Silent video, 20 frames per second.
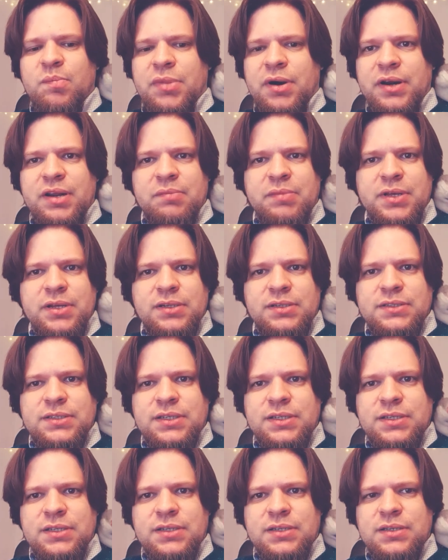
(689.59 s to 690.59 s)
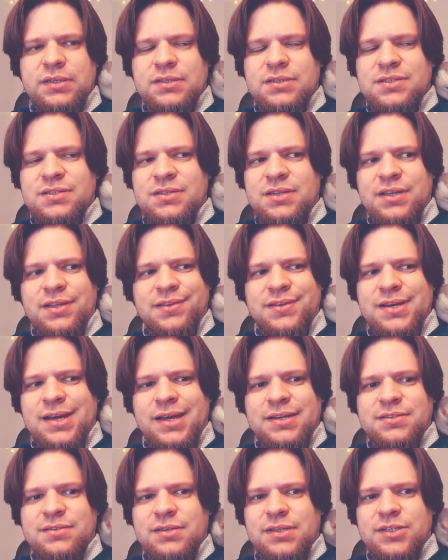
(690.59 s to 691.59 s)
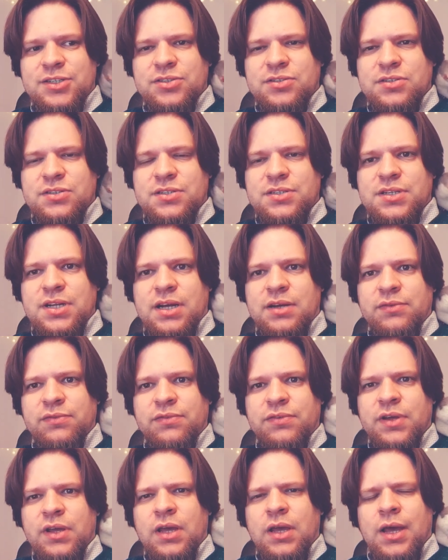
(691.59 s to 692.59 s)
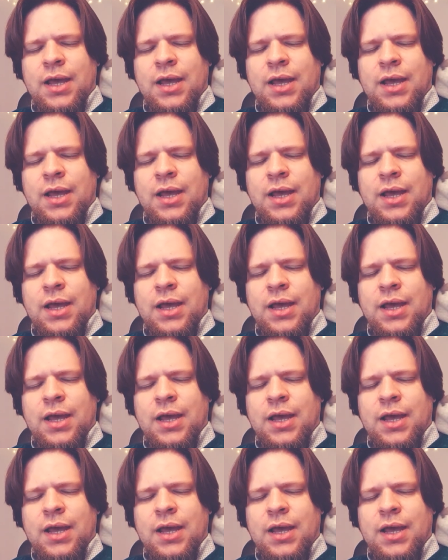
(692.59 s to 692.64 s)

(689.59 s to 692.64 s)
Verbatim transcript: bodybuilding isolation stuff.